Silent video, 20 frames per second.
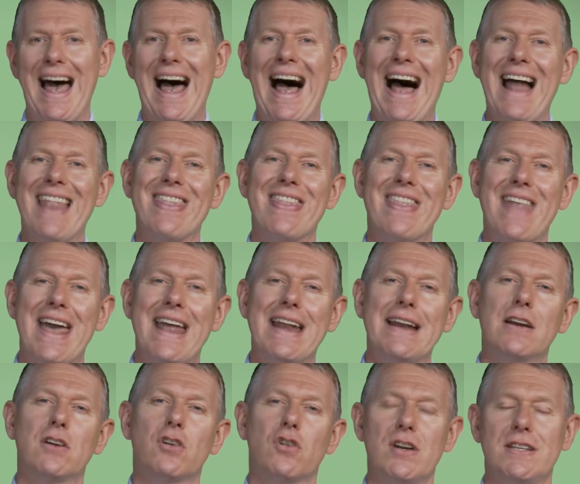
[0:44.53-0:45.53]
and then
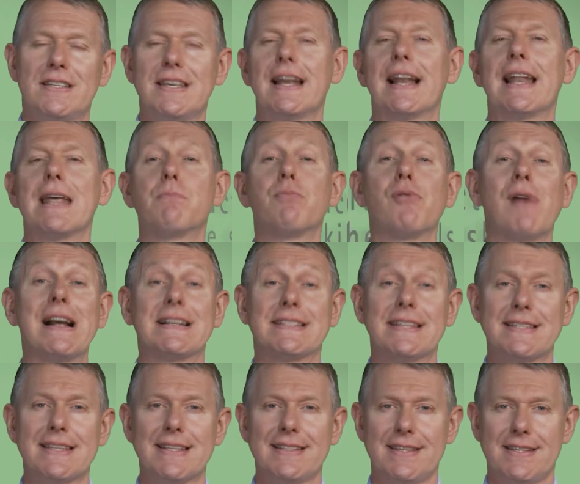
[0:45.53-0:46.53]
critically
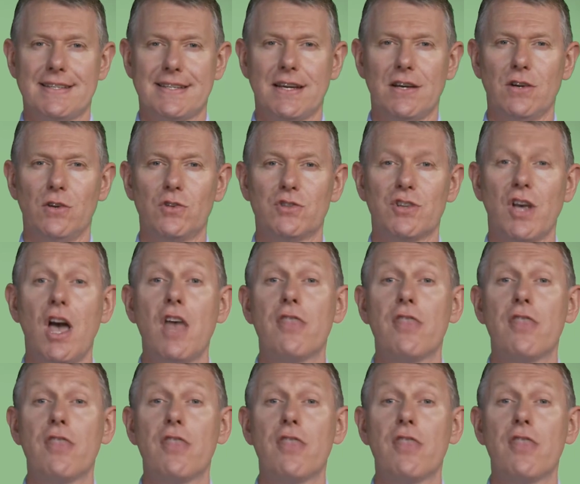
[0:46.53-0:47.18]
practicing the skills